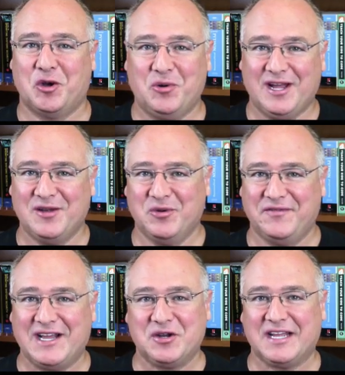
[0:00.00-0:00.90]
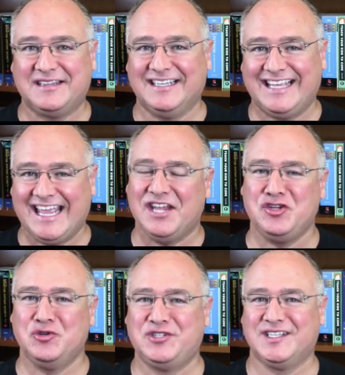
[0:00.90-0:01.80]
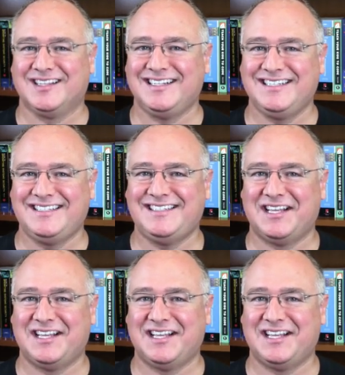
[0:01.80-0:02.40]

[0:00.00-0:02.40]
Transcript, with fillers: All right, we've now got the CAN utilities